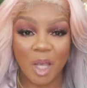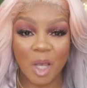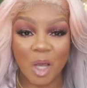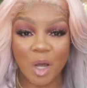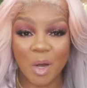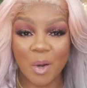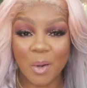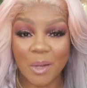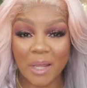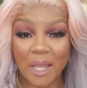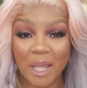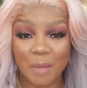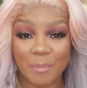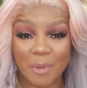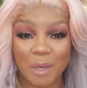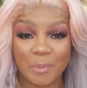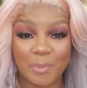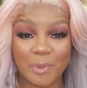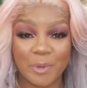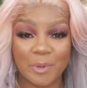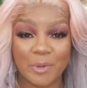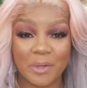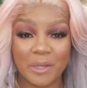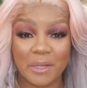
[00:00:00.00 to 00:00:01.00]
Okay, my
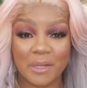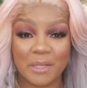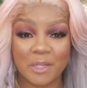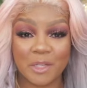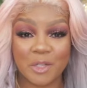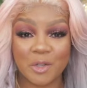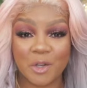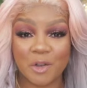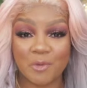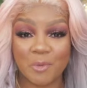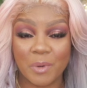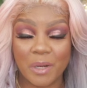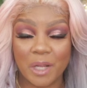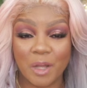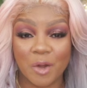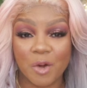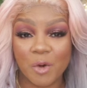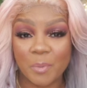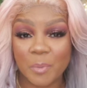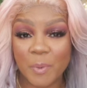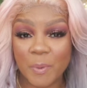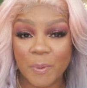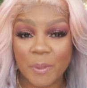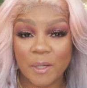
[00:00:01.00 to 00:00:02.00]
beauties, so I really
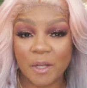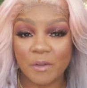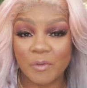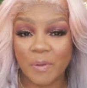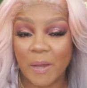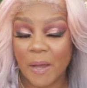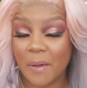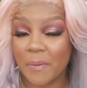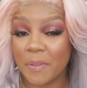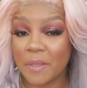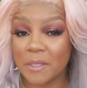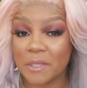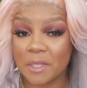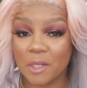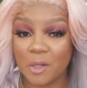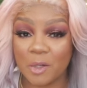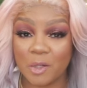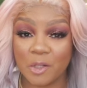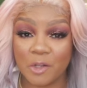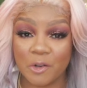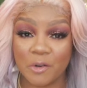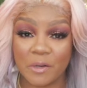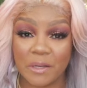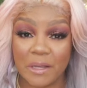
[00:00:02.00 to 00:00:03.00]
hope you love how this
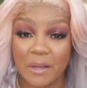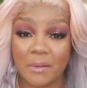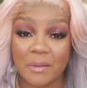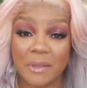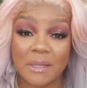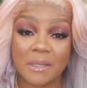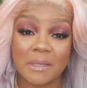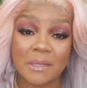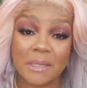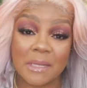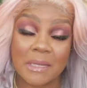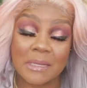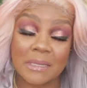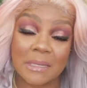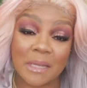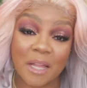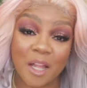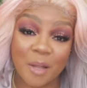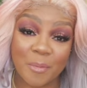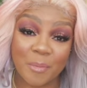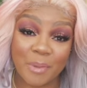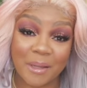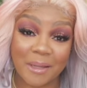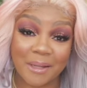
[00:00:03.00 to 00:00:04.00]
look turned out. This is a
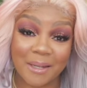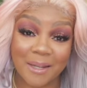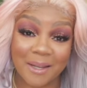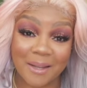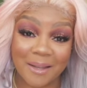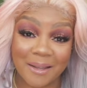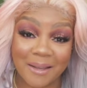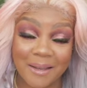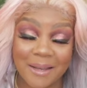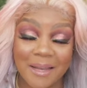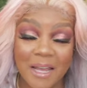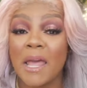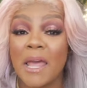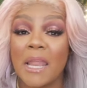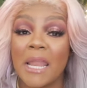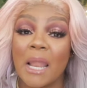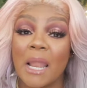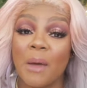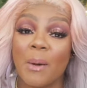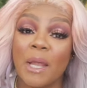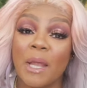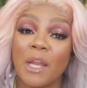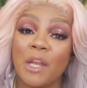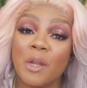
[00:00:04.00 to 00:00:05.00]
completed look.
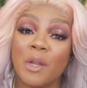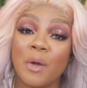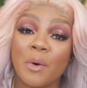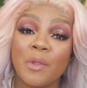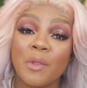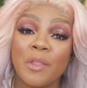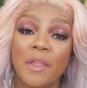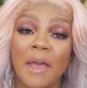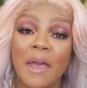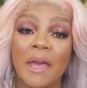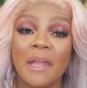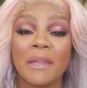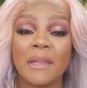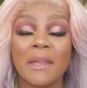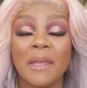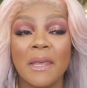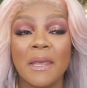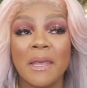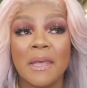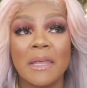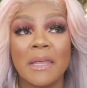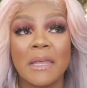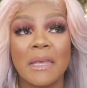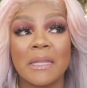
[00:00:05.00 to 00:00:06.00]
Now I know that
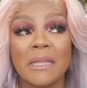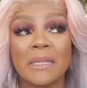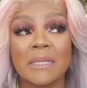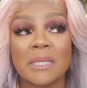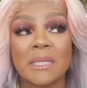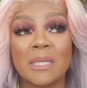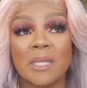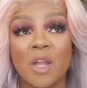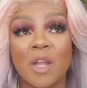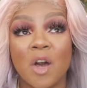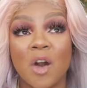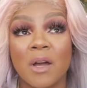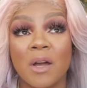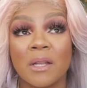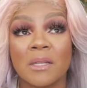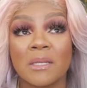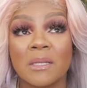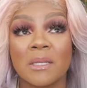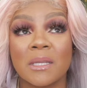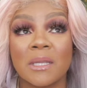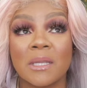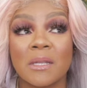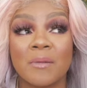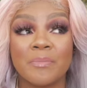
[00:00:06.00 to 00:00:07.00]
it's
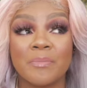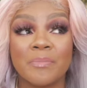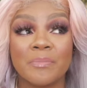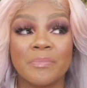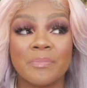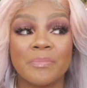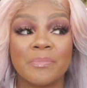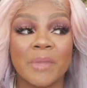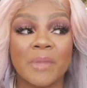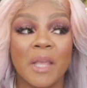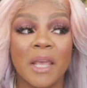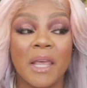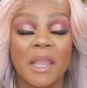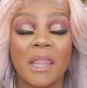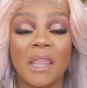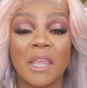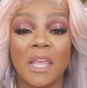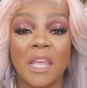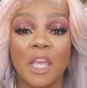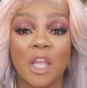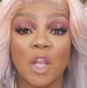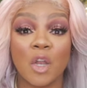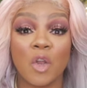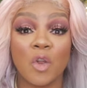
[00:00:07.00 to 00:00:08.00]
not
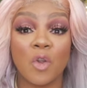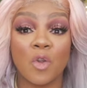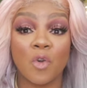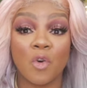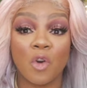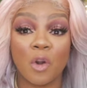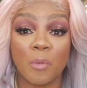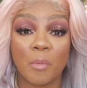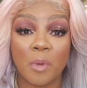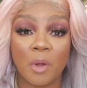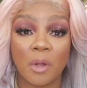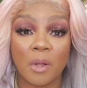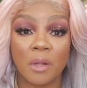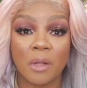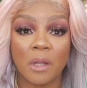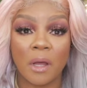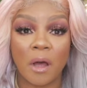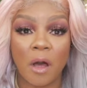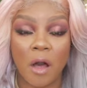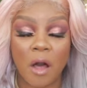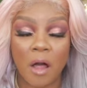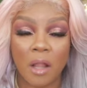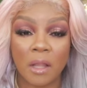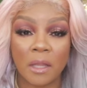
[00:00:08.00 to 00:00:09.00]
the normal
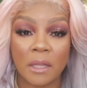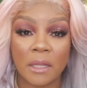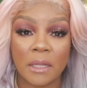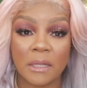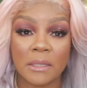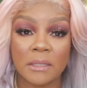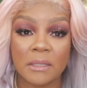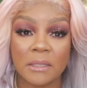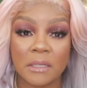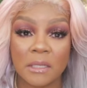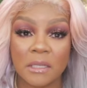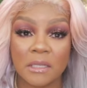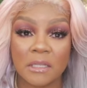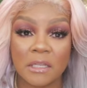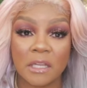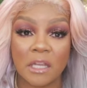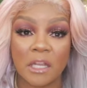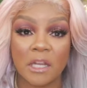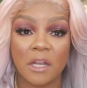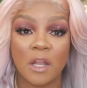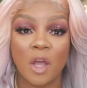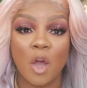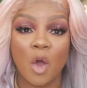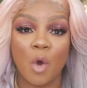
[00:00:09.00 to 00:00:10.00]
holiday
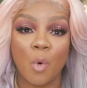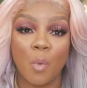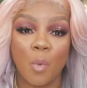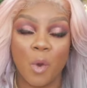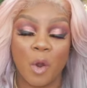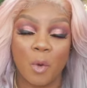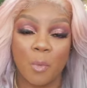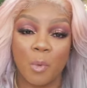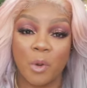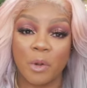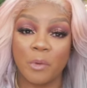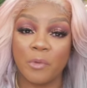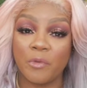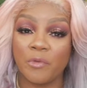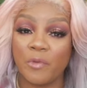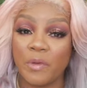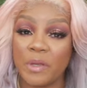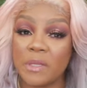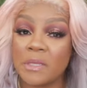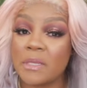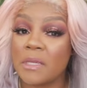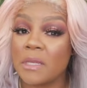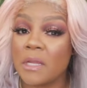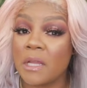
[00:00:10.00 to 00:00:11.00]
season where we're
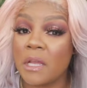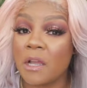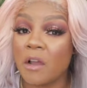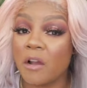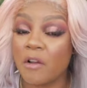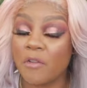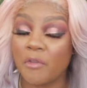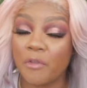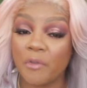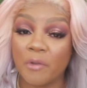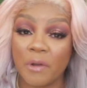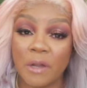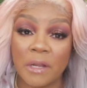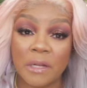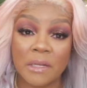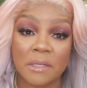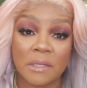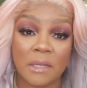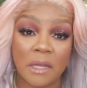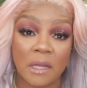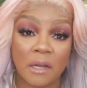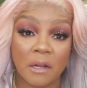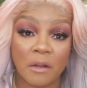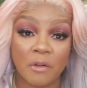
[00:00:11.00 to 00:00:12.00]
visiting our friends
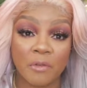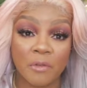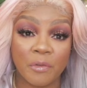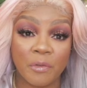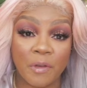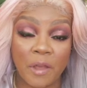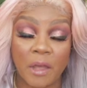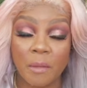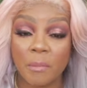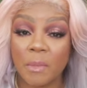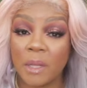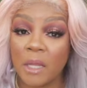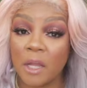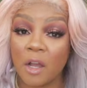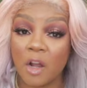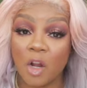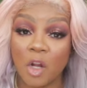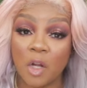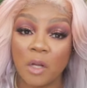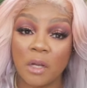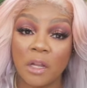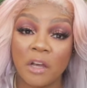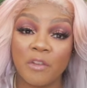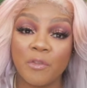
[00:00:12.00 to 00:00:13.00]
and our family,
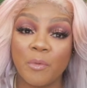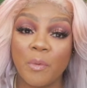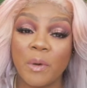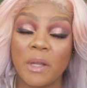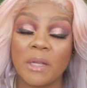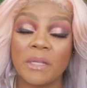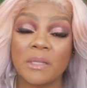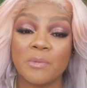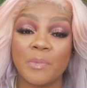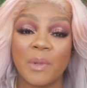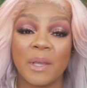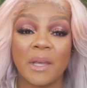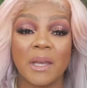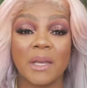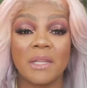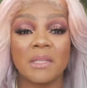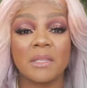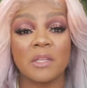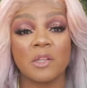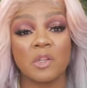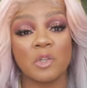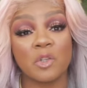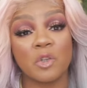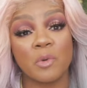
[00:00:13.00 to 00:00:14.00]
our loved ones, because
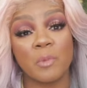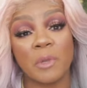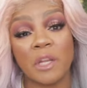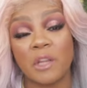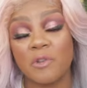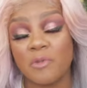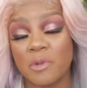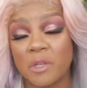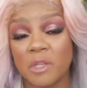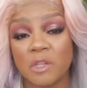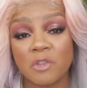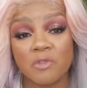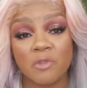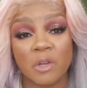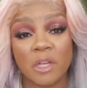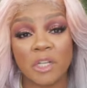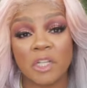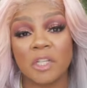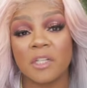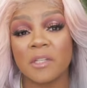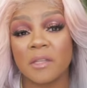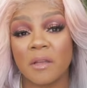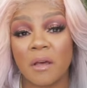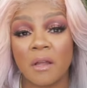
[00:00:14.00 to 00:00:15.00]
there's so many
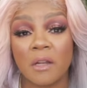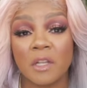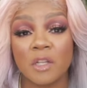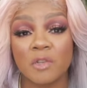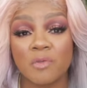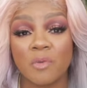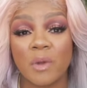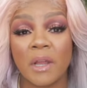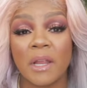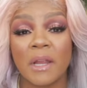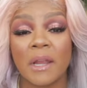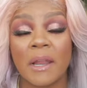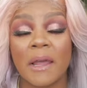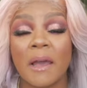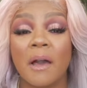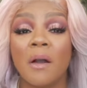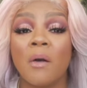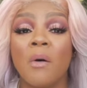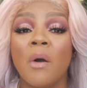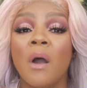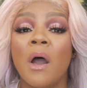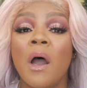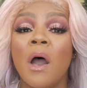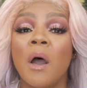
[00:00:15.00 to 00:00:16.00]
restrictions on us right
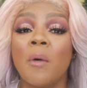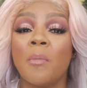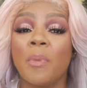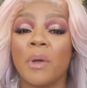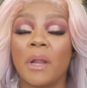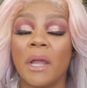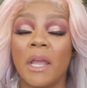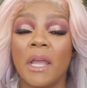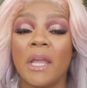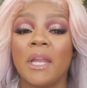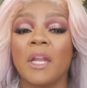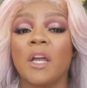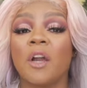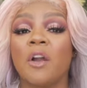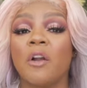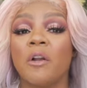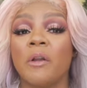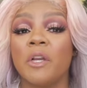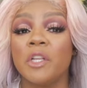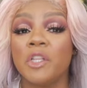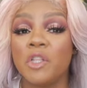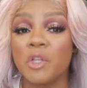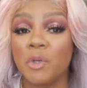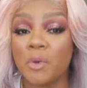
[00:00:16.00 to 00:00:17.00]
now. But I
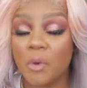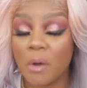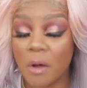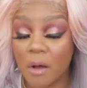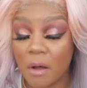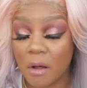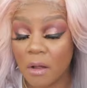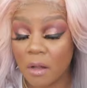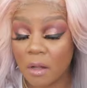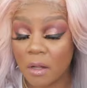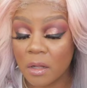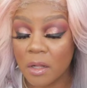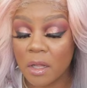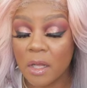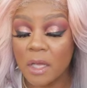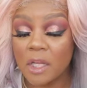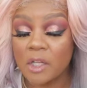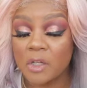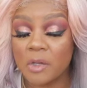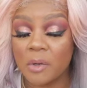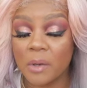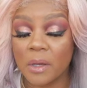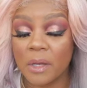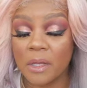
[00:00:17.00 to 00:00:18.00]
encourage you all
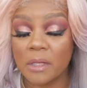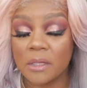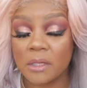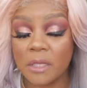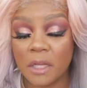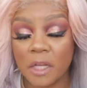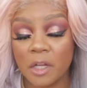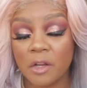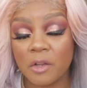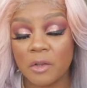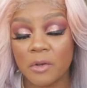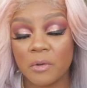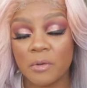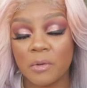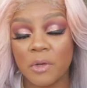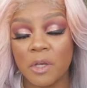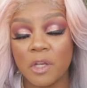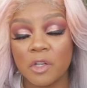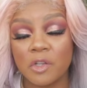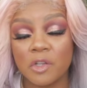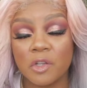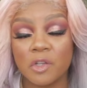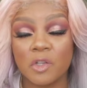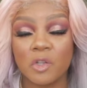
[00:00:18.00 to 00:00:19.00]
to continue
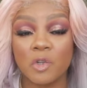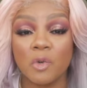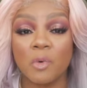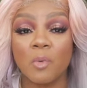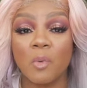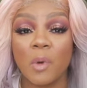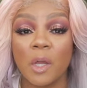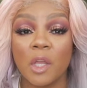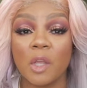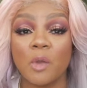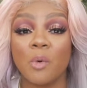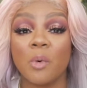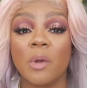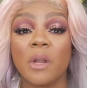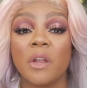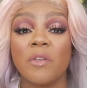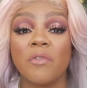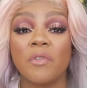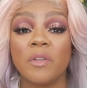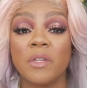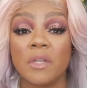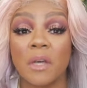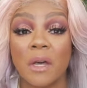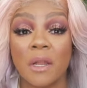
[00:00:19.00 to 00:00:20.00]
to do what you would
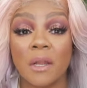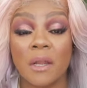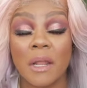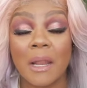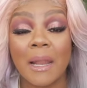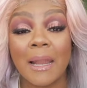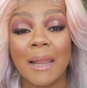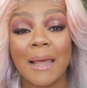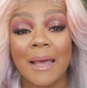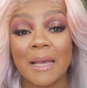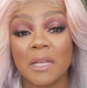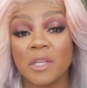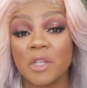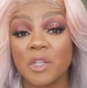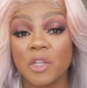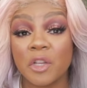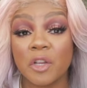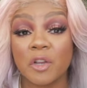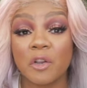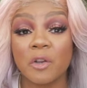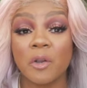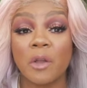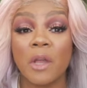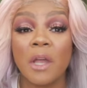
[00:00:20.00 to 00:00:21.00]
have done last
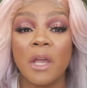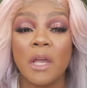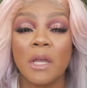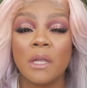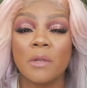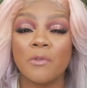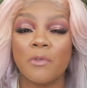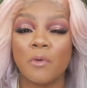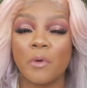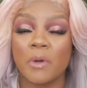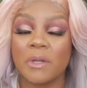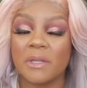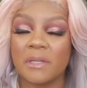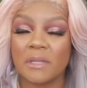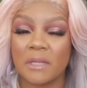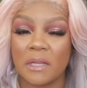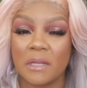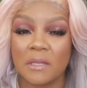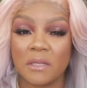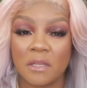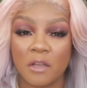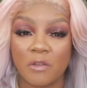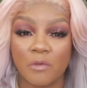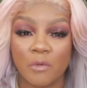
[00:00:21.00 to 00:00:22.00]
year for a
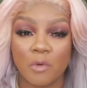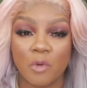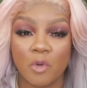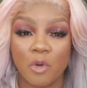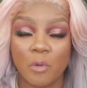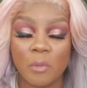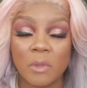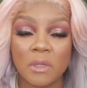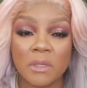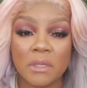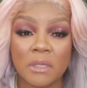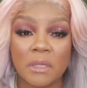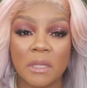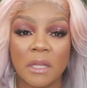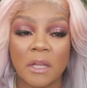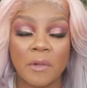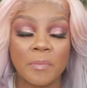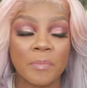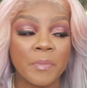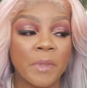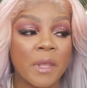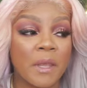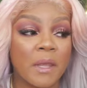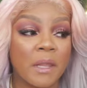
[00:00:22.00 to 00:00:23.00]
sense of
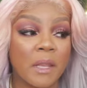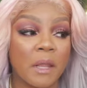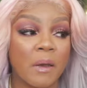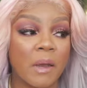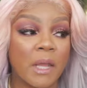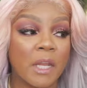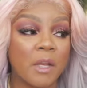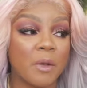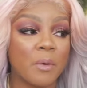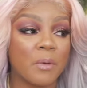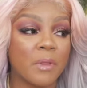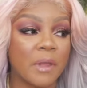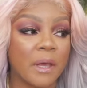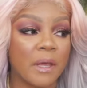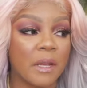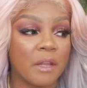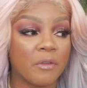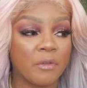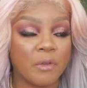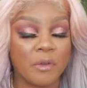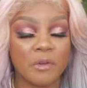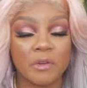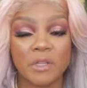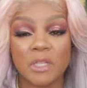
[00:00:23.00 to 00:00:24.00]
normalcy. Now I know that
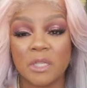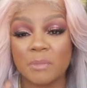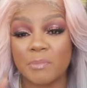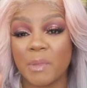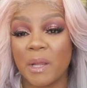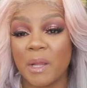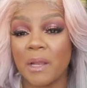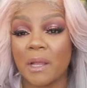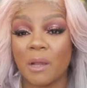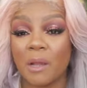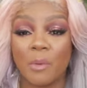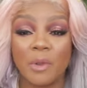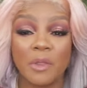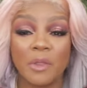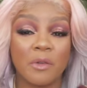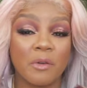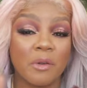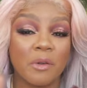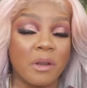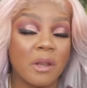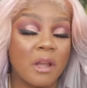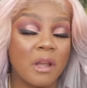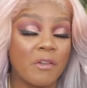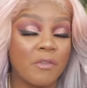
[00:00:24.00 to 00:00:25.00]
if you're spending it with
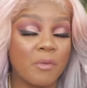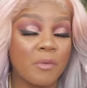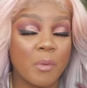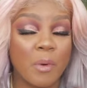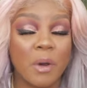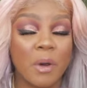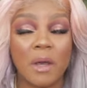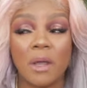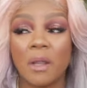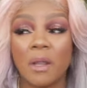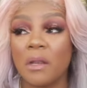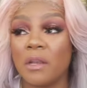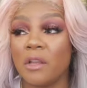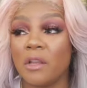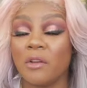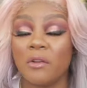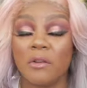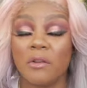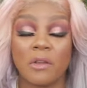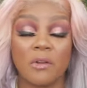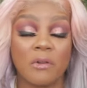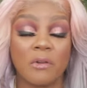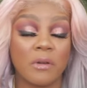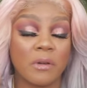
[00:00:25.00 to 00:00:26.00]
your loved one,
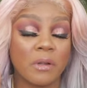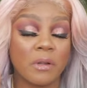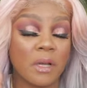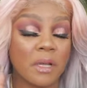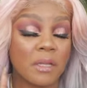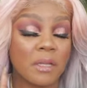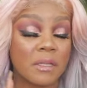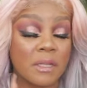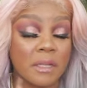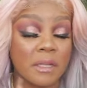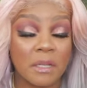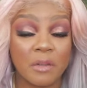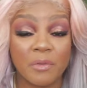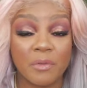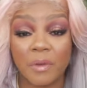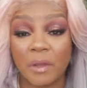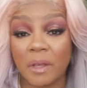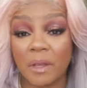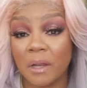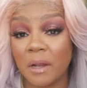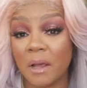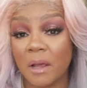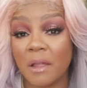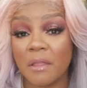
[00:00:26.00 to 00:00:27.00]
your
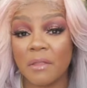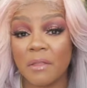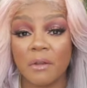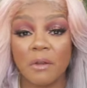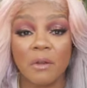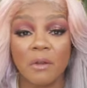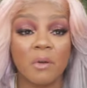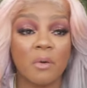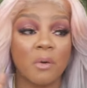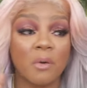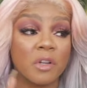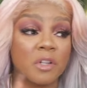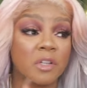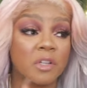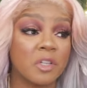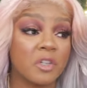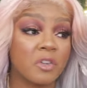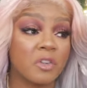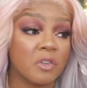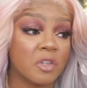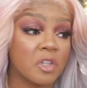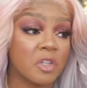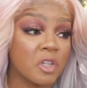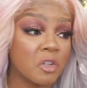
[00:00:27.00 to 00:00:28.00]
significant other, or just
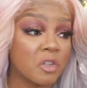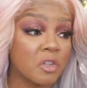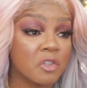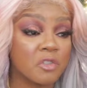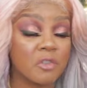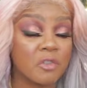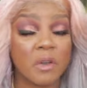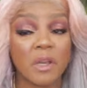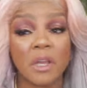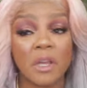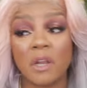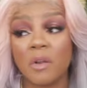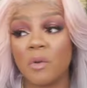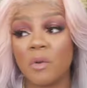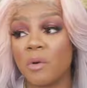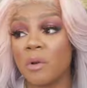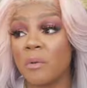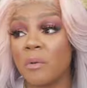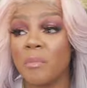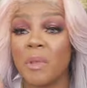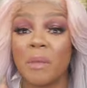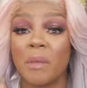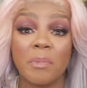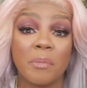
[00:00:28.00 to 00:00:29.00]
your children,
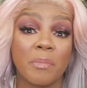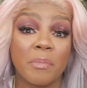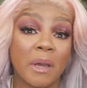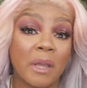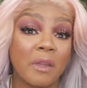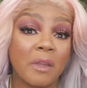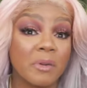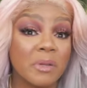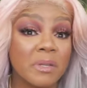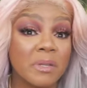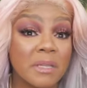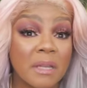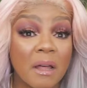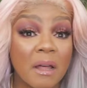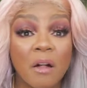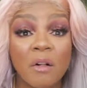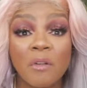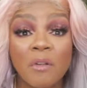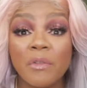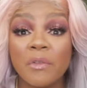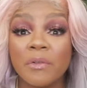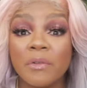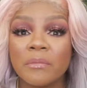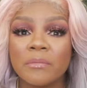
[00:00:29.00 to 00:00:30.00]
or maybe by
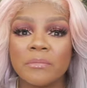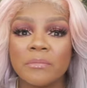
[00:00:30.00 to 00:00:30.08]
yourself,